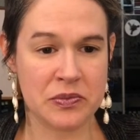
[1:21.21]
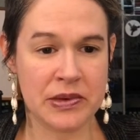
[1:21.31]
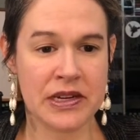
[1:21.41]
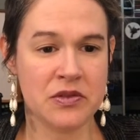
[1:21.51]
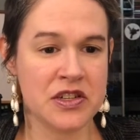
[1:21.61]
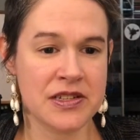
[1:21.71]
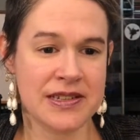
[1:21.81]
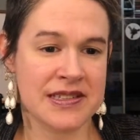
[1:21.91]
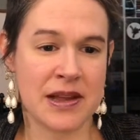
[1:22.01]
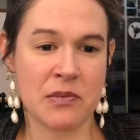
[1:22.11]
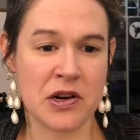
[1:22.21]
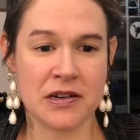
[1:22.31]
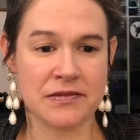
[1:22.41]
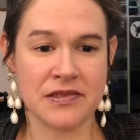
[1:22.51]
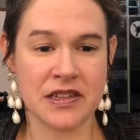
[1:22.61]
but it was just a
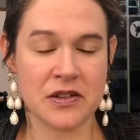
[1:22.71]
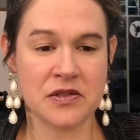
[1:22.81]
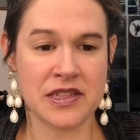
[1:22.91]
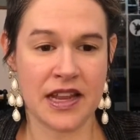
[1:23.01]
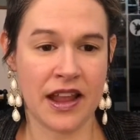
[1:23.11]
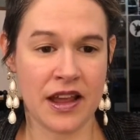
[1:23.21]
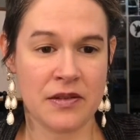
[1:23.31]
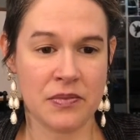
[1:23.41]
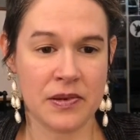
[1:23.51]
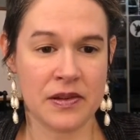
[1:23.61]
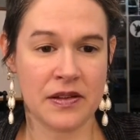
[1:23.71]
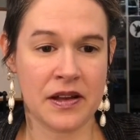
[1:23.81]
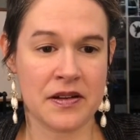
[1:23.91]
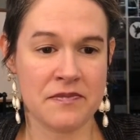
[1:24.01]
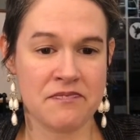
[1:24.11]
summer, you know, day camp
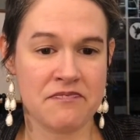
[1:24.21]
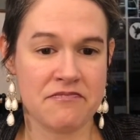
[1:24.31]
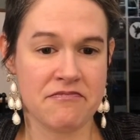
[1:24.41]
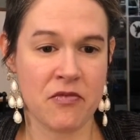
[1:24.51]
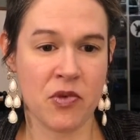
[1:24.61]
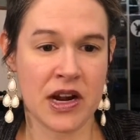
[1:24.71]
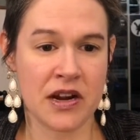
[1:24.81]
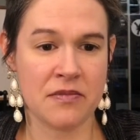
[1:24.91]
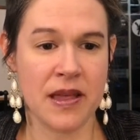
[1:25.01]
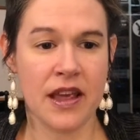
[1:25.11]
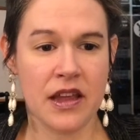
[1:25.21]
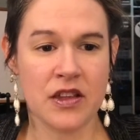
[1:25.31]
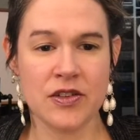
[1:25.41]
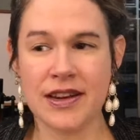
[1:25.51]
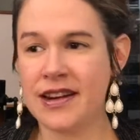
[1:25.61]
um, where
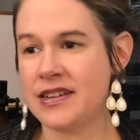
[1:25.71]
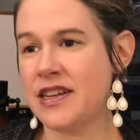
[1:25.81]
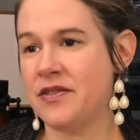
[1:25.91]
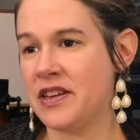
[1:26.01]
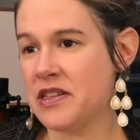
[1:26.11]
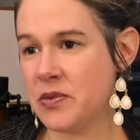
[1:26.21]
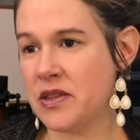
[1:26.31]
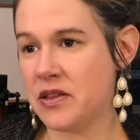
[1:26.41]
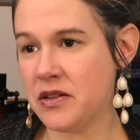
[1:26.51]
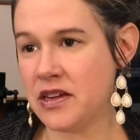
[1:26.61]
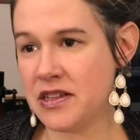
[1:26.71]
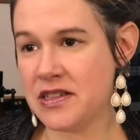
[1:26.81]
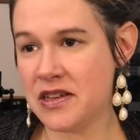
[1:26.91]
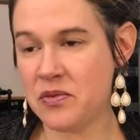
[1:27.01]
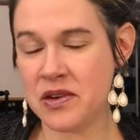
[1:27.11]
you did activities with other
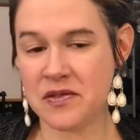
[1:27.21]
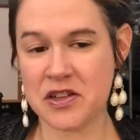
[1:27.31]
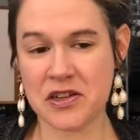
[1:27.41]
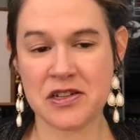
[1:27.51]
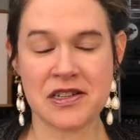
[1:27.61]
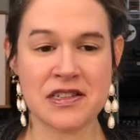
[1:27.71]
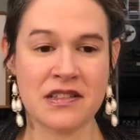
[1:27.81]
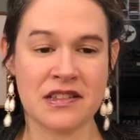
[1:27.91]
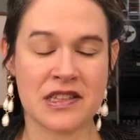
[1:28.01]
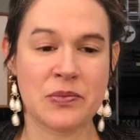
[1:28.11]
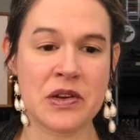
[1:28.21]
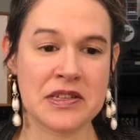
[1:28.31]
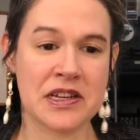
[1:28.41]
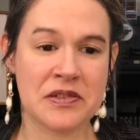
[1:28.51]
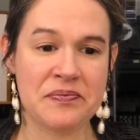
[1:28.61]
kids at one of the churches in this small
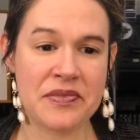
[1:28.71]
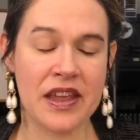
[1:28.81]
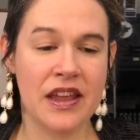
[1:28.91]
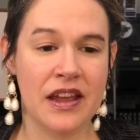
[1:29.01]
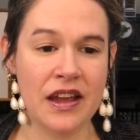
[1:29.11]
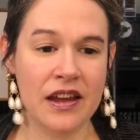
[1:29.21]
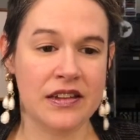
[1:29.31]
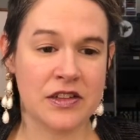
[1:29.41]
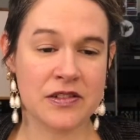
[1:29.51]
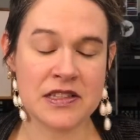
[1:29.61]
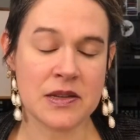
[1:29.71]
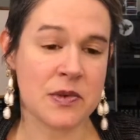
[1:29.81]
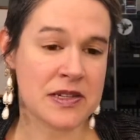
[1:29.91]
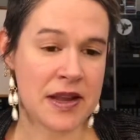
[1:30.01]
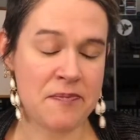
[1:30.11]
town during the
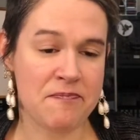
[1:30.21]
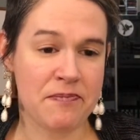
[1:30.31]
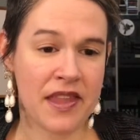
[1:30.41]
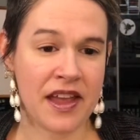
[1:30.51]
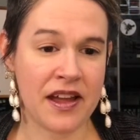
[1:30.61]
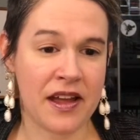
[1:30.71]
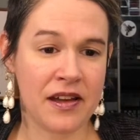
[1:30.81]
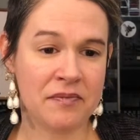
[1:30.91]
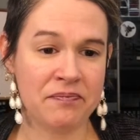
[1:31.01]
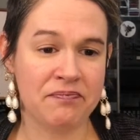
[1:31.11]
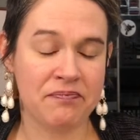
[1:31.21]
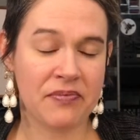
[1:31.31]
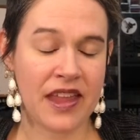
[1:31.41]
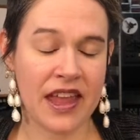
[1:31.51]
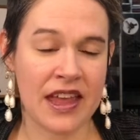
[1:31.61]
summertime. Um,
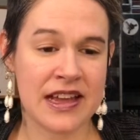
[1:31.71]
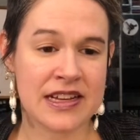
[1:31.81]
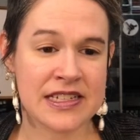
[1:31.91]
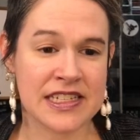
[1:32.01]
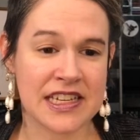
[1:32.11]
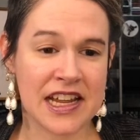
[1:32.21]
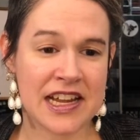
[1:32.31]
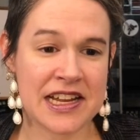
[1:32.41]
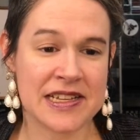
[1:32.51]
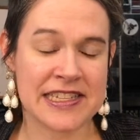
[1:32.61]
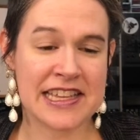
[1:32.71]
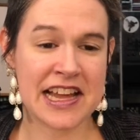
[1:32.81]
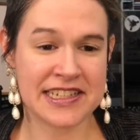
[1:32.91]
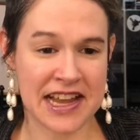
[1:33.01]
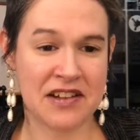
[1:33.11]
and I
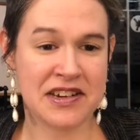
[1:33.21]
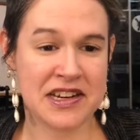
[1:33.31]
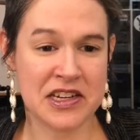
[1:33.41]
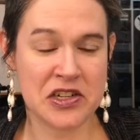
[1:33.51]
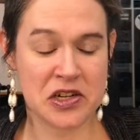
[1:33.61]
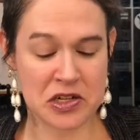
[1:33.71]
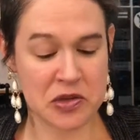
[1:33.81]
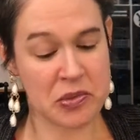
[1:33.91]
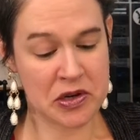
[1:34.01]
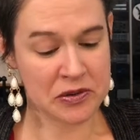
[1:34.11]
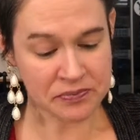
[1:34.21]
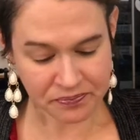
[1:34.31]
sat down in a church pew